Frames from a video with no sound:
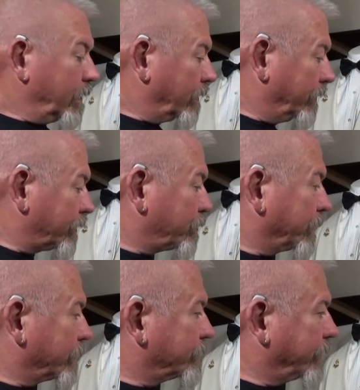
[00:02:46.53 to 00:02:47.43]
Now this
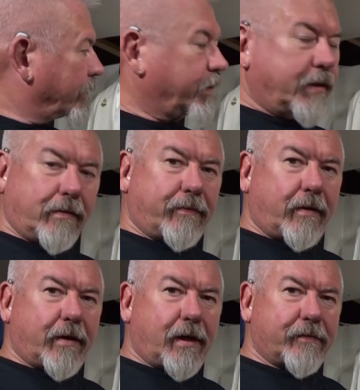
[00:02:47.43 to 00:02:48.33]
one is very,
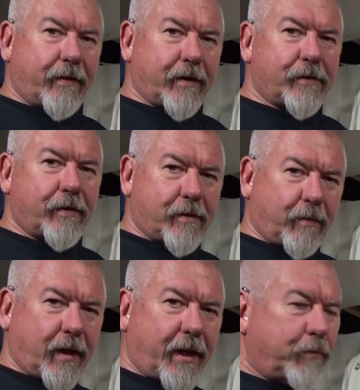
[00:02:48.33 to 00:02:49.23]
very nice, very interesting.
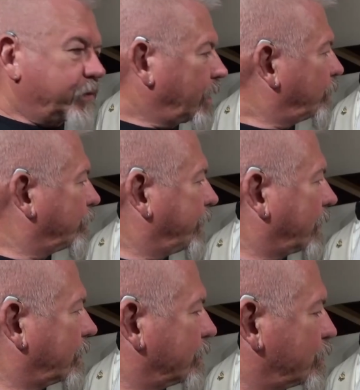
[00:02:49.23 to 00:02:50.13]
I'm glad I was able to
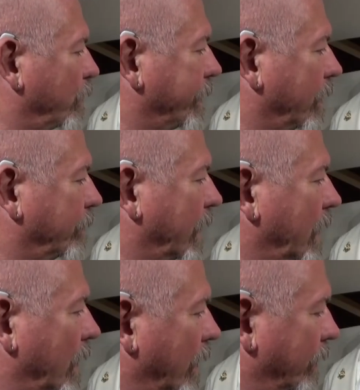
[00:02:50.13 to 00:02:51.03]
pick this one up.
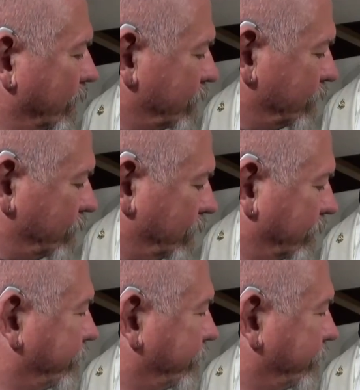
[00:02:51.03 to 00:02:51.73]
This is to the